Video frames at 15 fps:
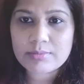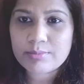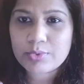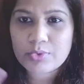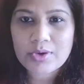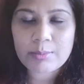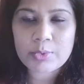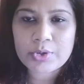
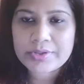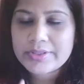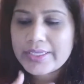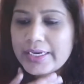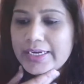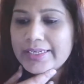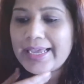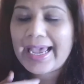pura birth
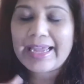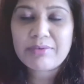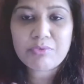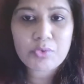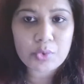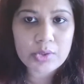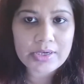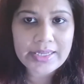date and
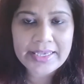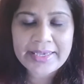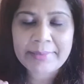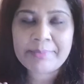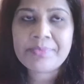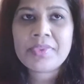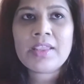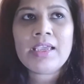full
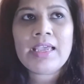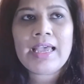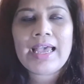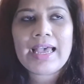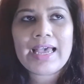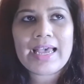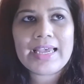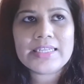name.
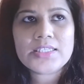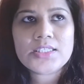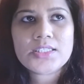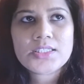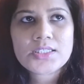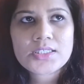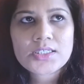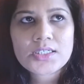
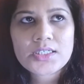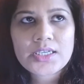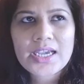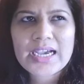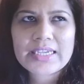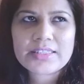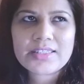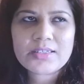And
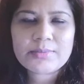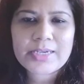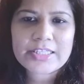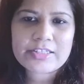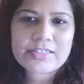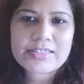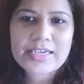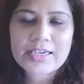yeah, I think by
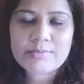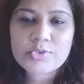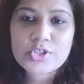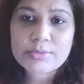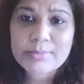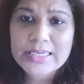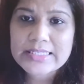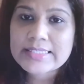the time
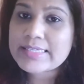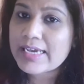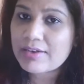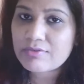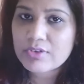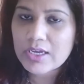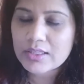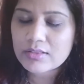she must
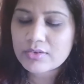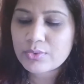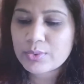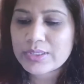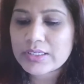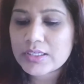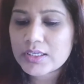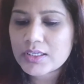have done the
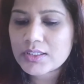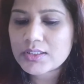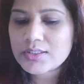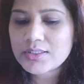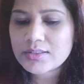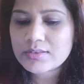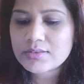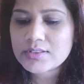reading
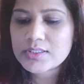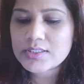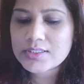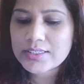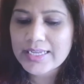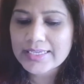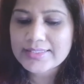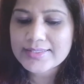till
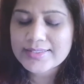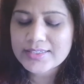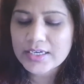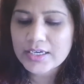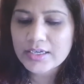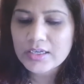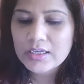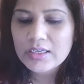the next
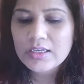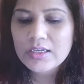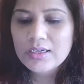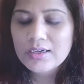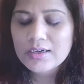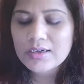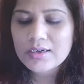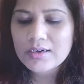day.
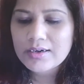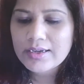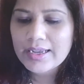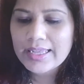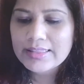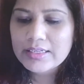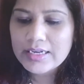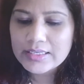
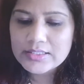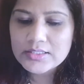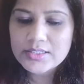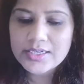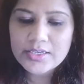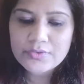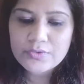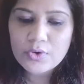And the next
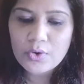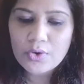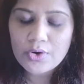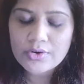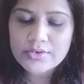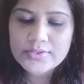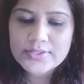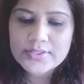day, of
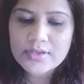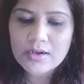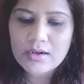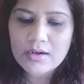course,